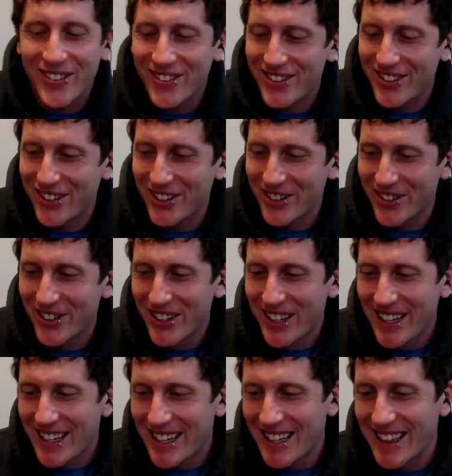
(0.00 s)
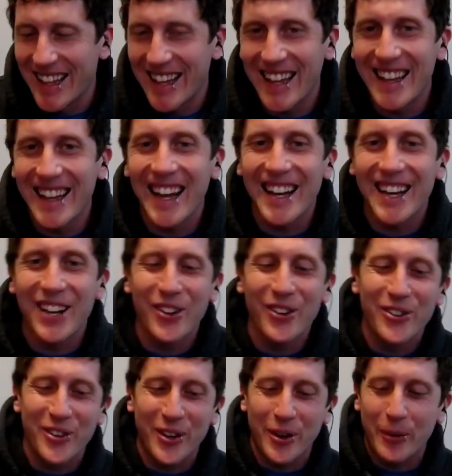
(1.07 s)
so, and that
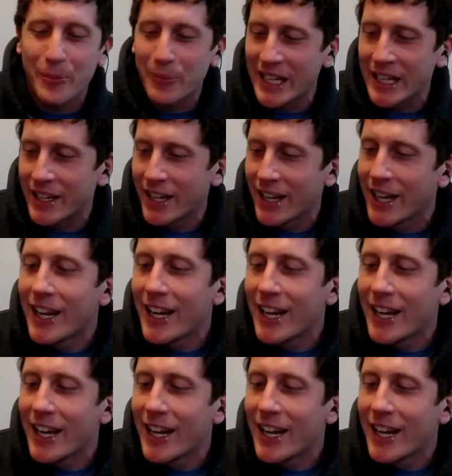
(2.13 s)
includes our meat.